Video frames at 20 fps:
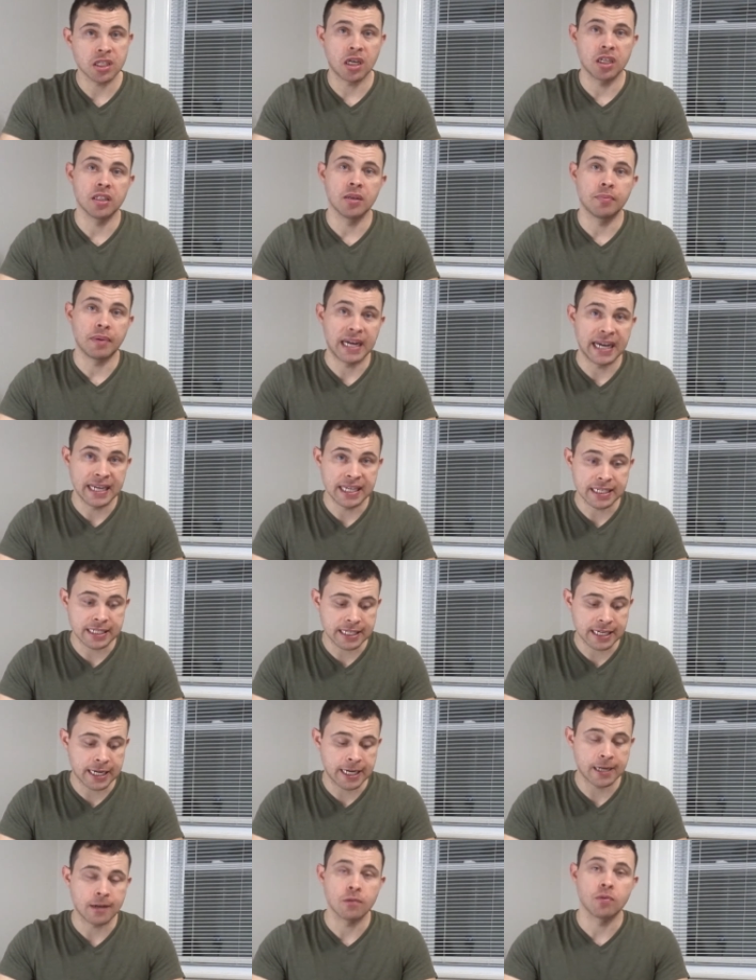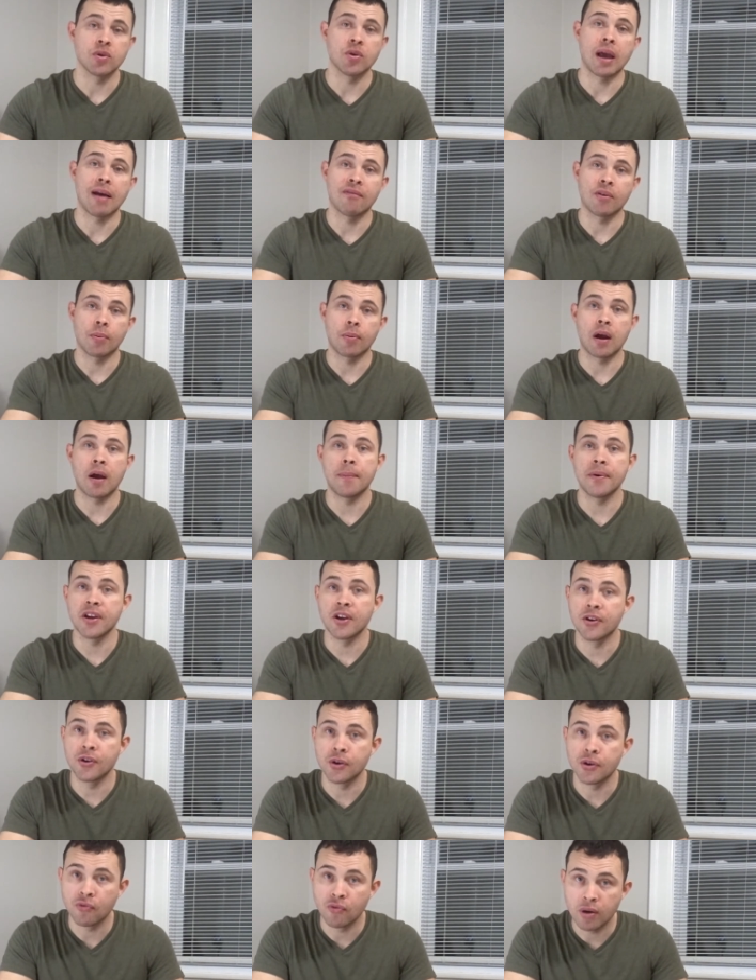on the buying side, when you have a property
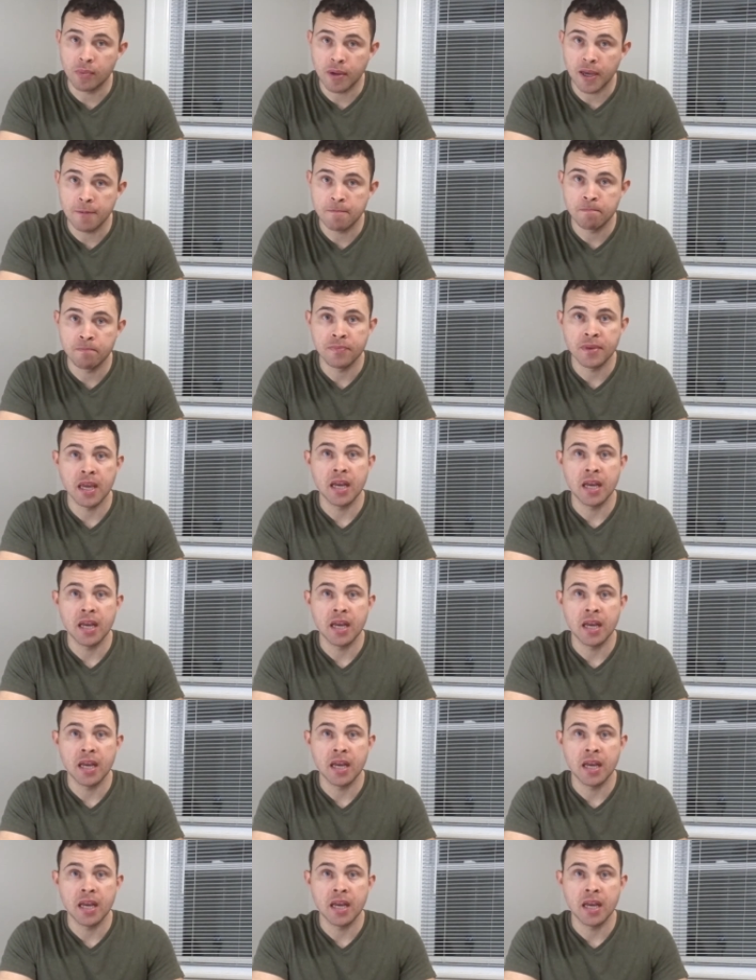under agreement.